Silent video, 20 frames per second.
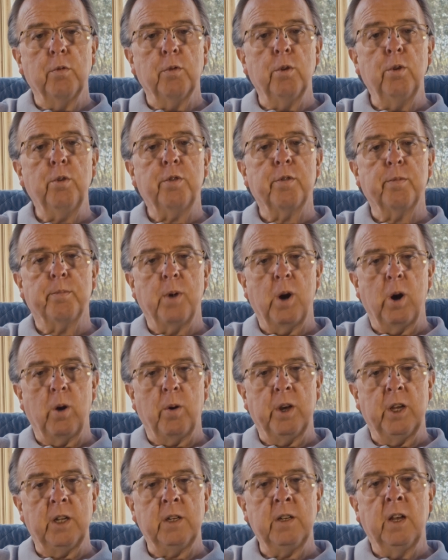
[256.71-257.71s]
Ruth
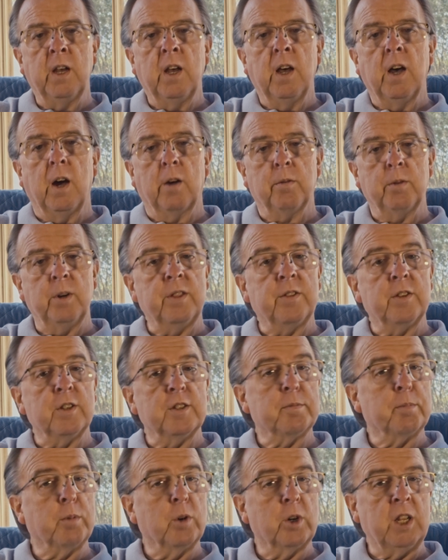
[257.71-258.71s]
Bowen,
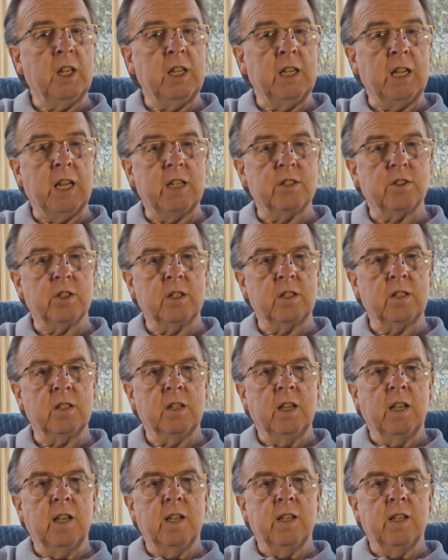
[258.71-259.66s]
Aretha's booking agent,